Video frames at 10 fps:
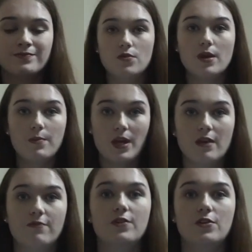You get
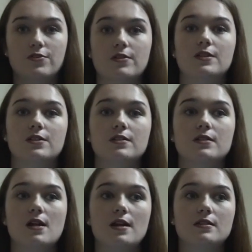paid for your traditions
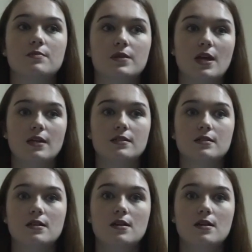class, but that's